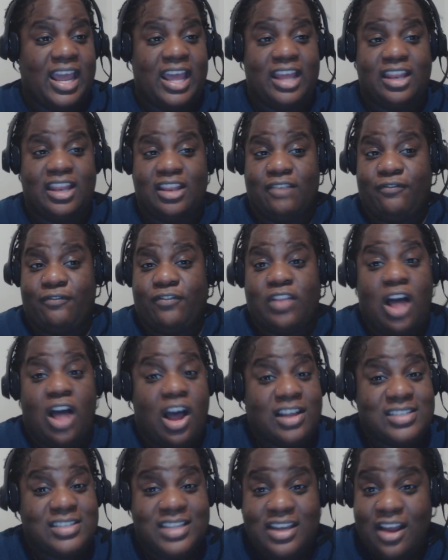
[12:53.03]
and
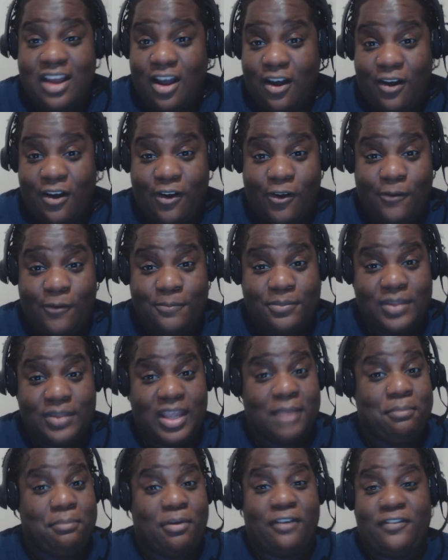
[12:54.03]
flaws and all,
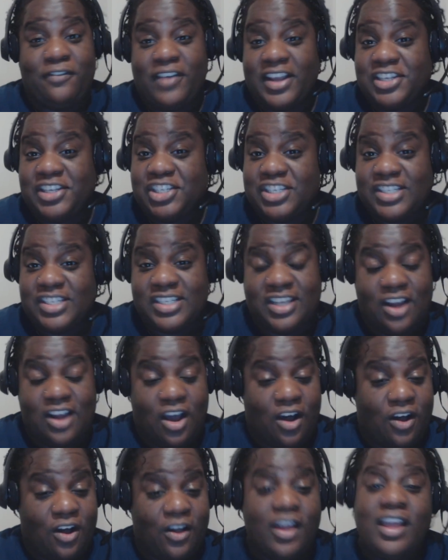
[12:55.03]
imperfections and
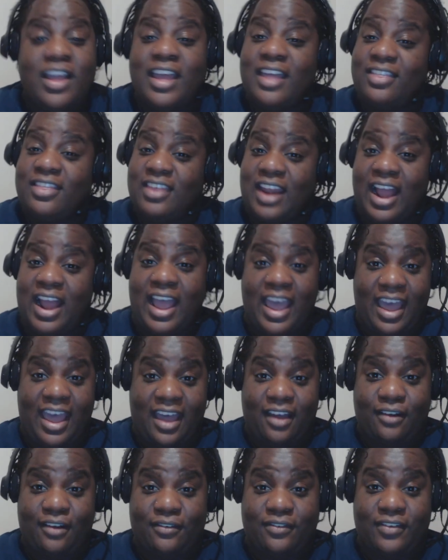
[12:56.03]
all that I
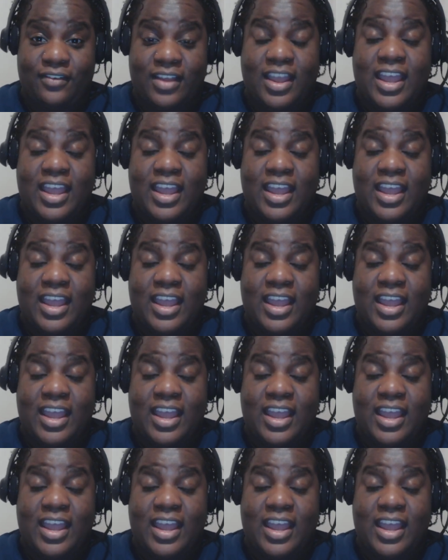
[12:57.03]
have.